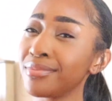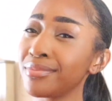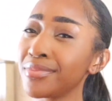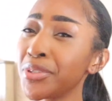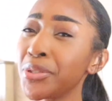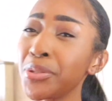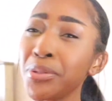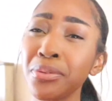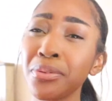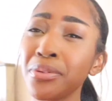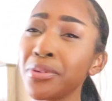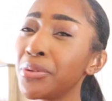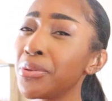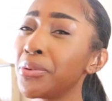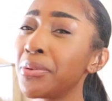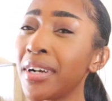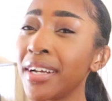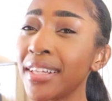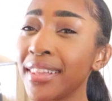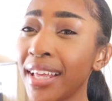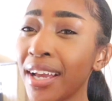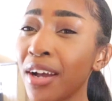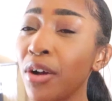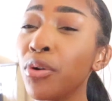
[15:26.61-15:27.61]

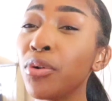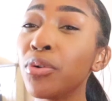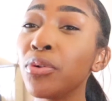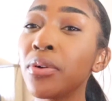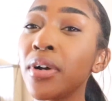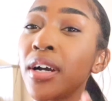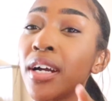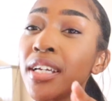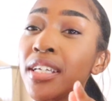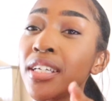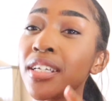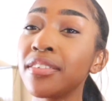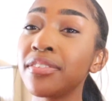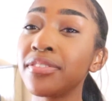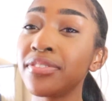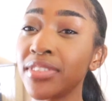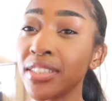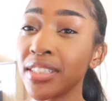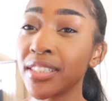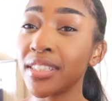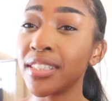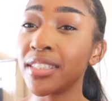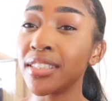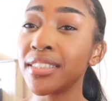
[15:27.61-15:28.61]
Who are your
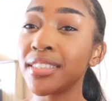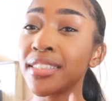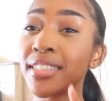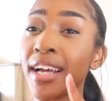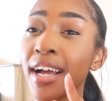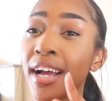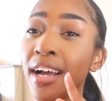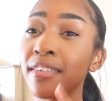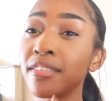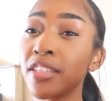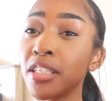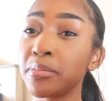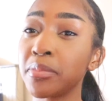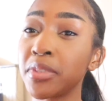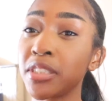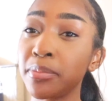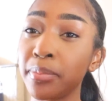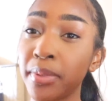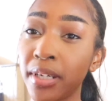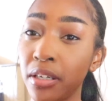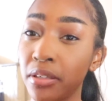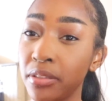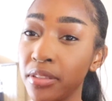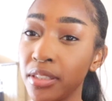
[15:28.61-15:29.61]
feelings to have that much
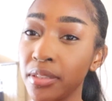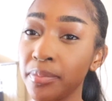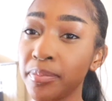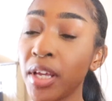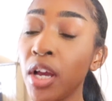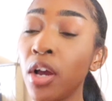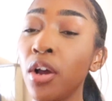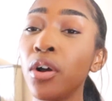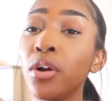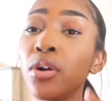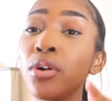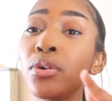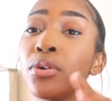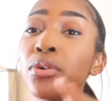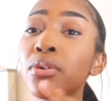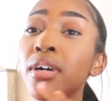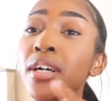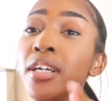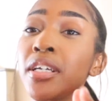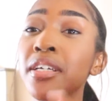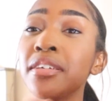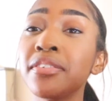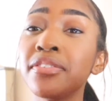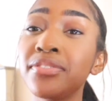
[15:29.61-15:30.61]
power? Who
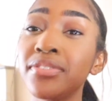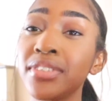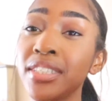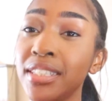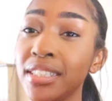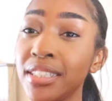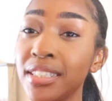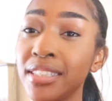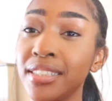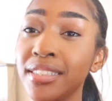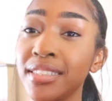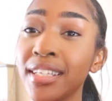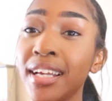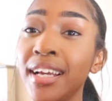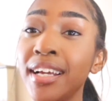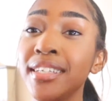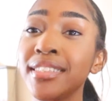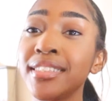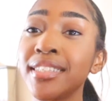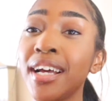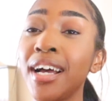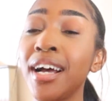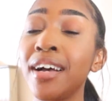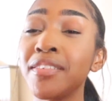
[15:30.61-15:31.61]
are your feelings
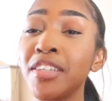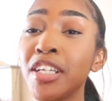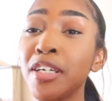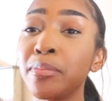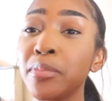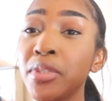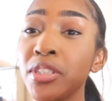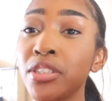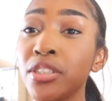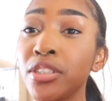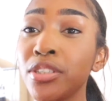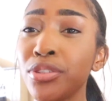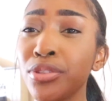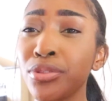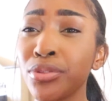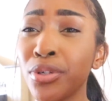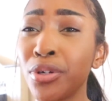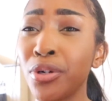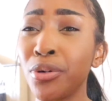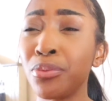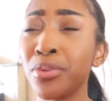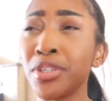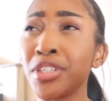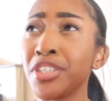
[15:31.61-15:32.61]
to have that much
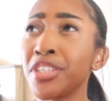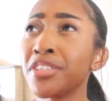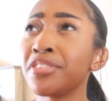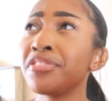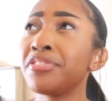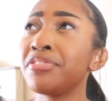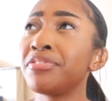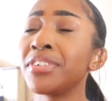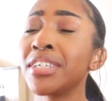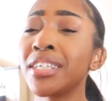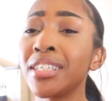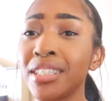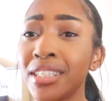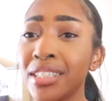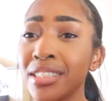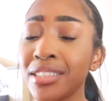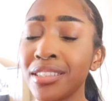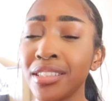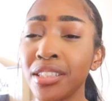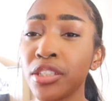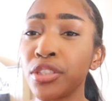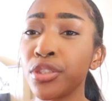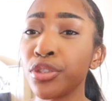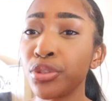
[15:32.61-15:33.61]
control when your feelings
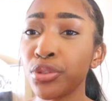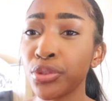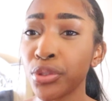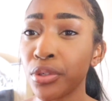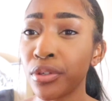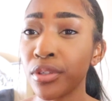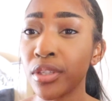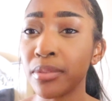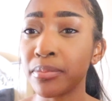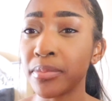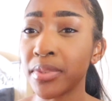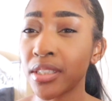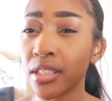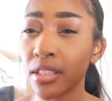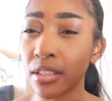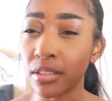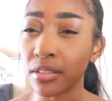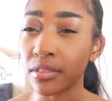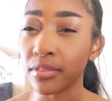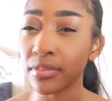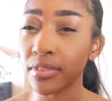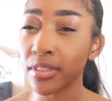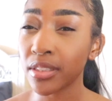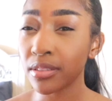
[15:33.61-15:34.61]
need control
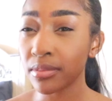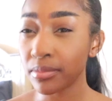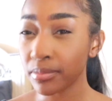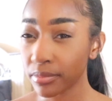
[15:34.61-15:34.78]
themselves?